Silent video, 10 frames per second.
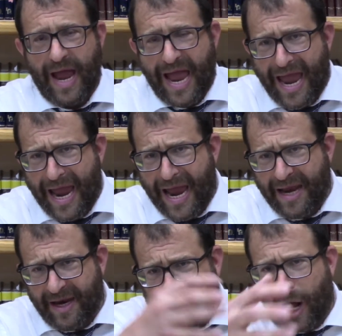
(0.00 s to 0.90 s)

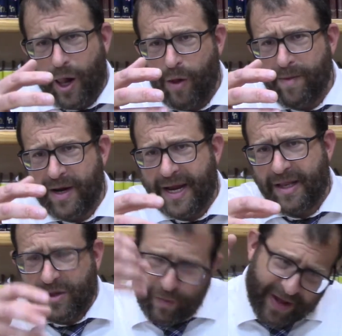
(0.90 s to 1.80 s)
and it
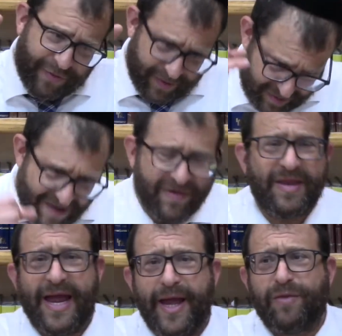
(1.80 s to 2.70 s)
culminates with seven
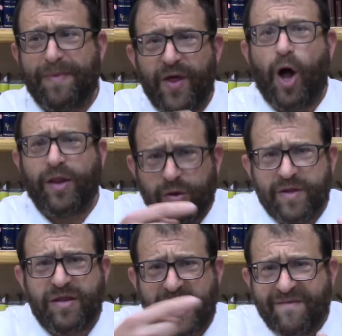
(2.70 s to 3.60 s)
days, but also
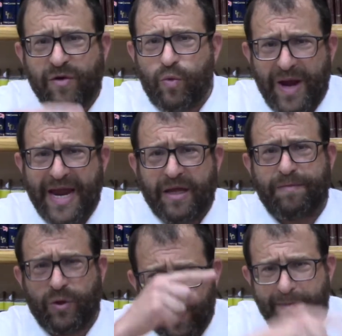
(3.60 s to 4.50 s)
the seven weeks
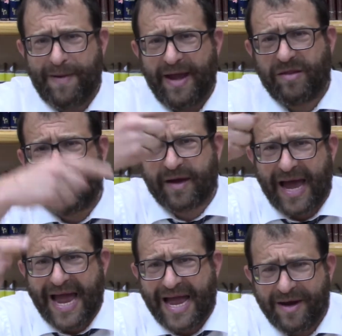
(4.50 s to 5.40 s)
between Pesach
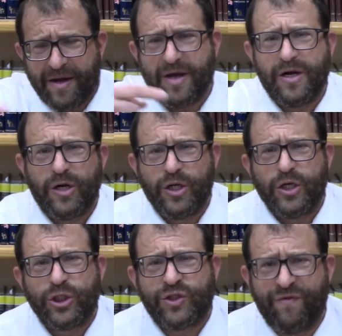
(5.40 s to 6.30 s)
and
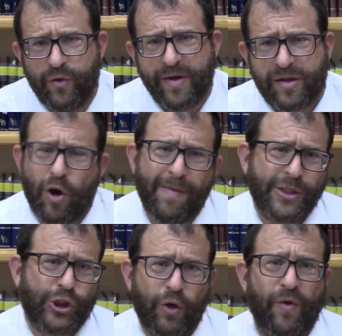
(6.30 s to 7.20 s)
Shavuos. So
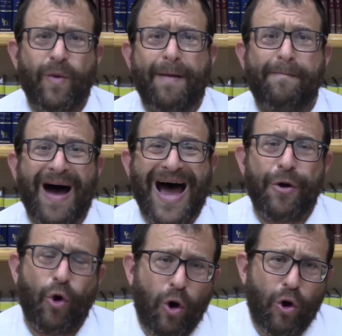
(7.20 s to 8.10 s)
much so the
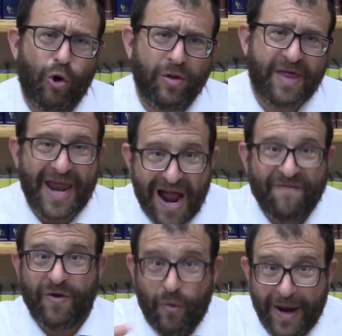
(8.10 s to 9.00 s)
Ramban holds that
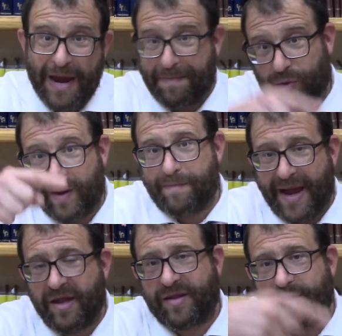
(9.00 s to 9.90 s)
every week between
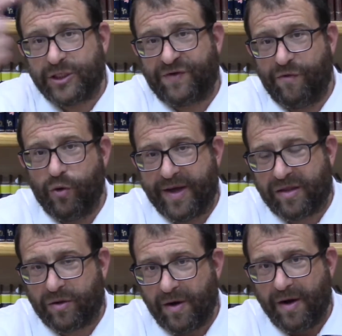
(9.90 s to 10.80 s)
Pesach and
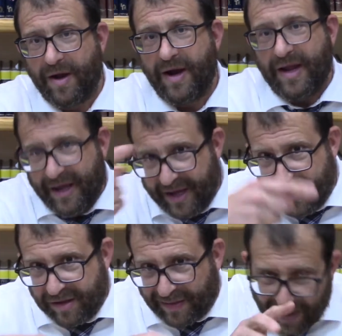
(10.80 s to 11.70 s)
Shavuos
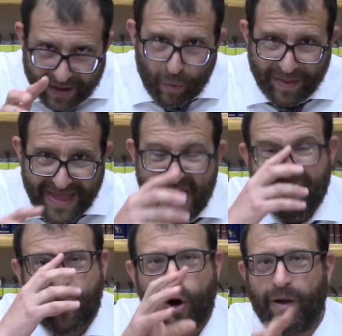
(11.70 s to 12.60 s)
is like a day
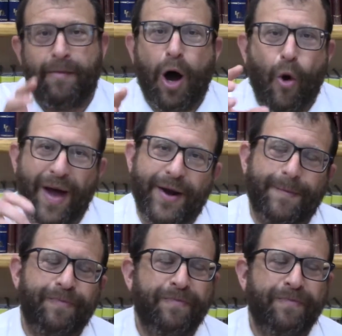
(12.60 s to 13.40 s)
of Chol Hamoed.